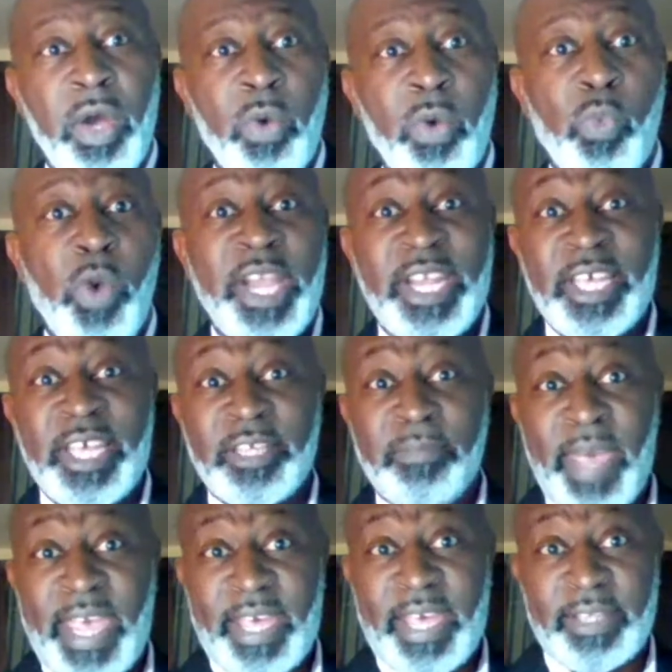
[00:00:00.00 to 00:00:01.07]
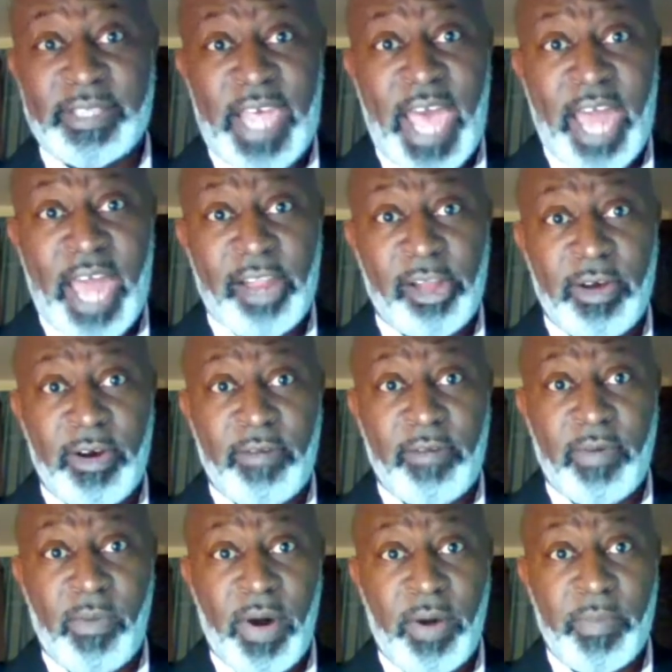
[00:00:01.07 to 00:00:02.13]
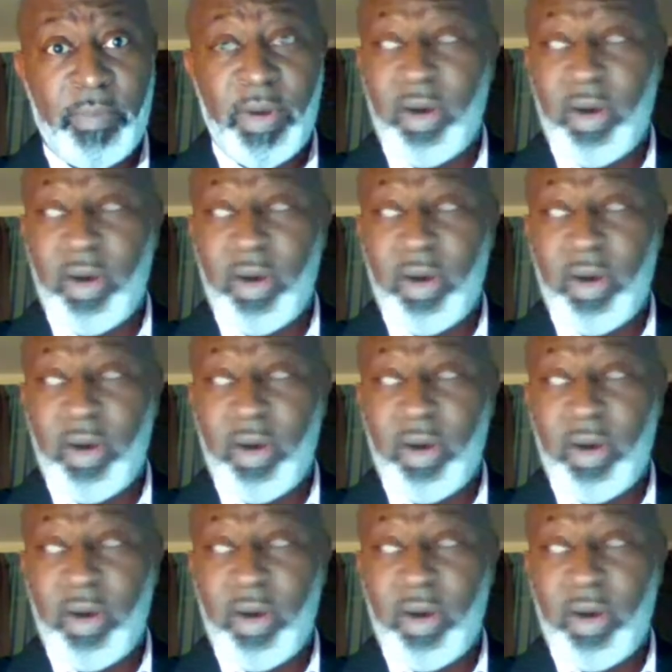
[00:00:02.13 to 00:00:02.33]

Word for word: what this man say how to love a woman